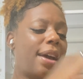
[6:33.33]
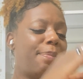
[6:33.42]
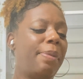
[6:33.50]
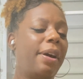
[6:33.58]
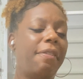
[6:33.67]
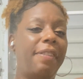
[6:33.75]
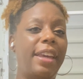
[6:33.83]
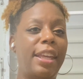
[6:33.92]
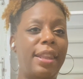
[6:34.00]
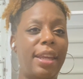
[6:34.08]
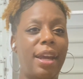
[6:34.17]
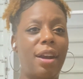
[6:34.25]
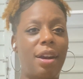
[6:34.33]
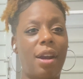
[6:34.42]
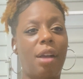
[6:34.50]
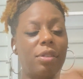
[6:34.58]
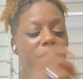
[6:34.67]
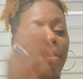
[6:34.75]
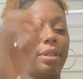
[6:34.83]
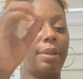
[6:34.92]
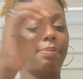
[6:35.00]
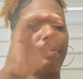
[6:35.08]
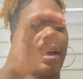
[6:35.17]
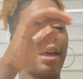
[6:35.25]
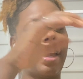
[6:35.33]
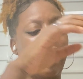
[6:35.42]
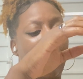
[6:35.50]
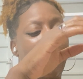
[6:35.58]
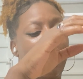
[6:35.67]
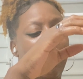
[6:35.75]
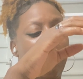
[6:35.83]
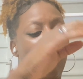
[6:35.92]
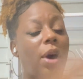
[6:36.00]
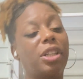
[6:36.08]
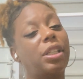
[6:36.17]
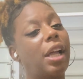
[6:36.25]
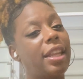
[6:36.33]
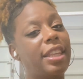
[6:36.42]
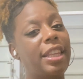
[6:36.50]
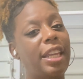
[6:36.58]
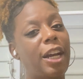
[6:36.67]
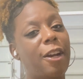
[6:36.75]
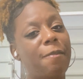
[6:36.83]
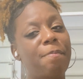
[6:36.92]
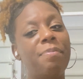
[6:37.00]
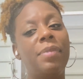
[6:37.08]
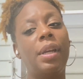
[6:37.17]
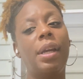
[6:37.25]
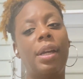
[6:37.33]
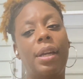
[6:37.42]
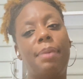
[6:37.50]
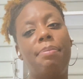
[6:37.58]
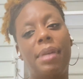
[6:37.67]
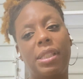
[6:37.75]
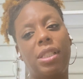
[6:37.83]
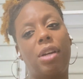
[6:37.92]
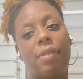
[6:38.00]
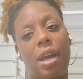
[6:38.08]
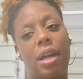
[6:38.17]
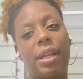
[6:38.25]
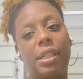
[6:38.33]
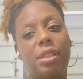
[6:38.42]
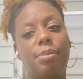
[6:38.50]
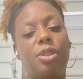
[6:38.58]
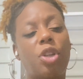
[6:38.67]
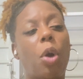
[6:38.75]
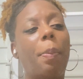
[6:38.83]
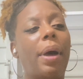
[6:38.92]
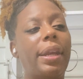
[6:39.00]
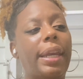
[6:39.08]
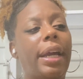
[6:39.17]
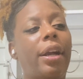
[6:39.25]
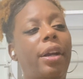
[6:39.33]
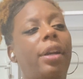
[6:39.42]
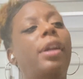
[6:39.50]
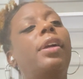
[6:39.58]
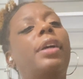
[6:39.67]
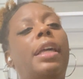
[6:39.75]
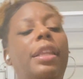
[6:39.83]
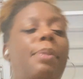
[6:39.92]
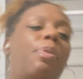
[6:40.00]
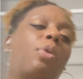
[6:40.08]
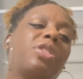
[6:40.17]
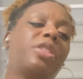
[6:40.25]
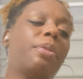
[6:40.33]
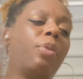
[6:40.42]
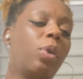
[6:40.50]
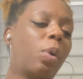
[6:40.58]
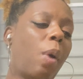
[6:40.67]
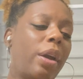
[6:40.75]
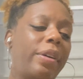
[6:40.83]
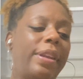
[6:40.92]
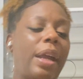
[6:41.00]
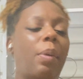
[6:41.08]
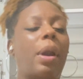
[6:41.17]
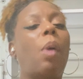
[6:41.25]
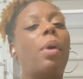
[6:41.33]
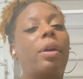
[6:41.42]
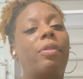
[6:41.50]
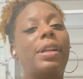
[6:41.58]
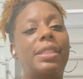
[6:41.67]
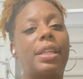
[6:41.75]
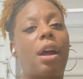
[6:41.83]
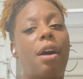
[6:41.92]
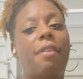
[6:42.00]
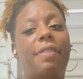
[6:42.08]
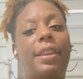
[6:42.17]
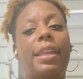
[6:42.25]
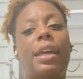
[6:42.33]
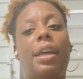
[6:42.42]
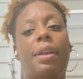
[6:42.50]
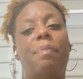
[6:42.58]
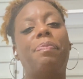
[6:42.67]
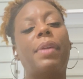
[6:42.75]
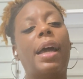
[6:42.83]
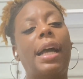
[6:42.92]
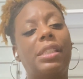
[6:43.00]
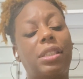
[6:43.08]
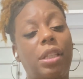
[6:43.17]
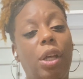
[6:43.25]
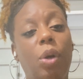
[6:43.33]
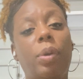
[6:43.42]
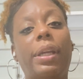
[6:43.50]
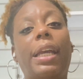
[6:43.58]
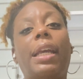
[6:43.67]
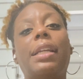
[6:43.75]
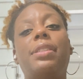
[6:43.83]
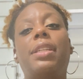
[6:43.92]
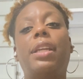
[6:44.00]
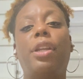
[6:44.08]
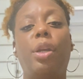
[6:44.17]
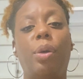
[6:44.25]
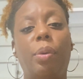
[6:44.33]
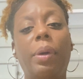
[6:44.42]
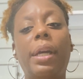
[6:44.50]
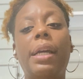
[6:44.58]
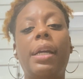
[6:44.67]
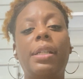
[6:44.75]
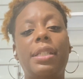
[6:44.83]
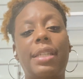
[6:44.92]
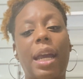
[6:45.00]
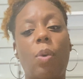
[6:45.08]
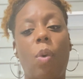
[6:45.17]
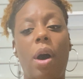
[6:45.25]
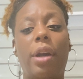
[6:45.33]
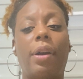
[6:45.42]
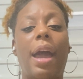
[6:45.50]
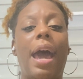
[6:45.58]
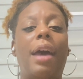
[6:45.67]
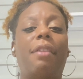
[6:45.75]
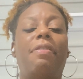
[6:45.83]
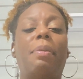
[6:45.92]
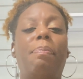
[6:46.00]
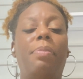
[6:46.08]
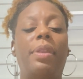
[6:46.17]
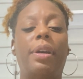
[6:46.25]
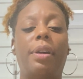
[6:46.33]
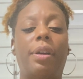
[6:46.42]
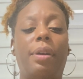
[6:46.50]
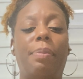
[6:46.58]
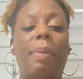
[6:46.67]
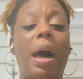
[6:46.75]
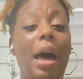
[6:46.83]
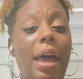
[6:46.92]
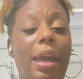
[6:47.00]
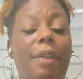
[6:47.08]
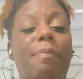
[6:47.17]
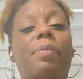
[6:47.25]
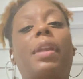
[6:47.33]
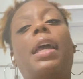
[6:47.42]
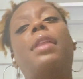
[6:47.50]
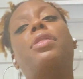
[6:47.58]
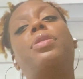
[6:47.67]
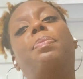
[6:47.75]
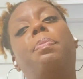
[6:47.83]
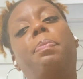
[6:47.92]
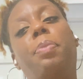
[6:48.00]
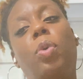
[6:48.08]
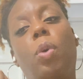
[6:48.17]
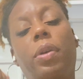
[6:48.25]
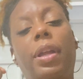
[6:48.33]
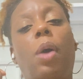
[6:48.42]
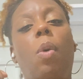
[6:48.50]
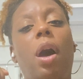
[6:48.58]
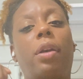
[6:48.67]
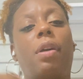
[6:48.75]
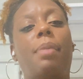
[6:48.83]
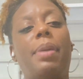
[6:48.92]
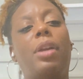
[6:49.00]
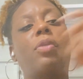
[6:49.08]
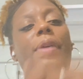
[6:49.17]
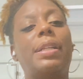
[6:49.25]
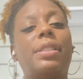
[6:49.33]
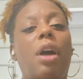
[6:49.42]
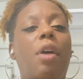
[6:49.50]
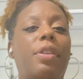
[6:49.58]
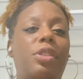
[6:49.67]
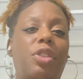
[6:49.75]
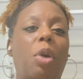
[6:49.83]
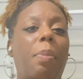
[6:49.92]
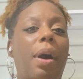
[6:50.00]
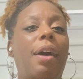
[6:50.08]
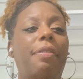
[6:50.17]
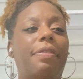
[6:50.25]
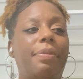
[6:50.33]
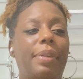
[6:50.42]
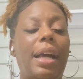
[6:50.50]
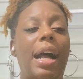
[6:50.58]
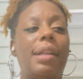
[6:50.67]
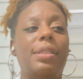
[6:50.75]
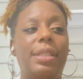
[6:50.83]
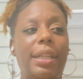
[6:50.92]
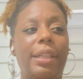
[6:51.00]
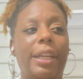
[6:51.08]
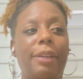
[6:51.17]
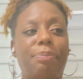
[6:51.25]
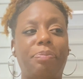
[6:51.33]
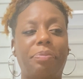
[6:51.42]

puffy in there, and I also dip my washcloth in there and mix it around, get some soap on there, and then pour some more water in there when I want to rinse it off. And then I slowly continue to take water out of the pot and pour that water on me to rinse all the soap off constantly.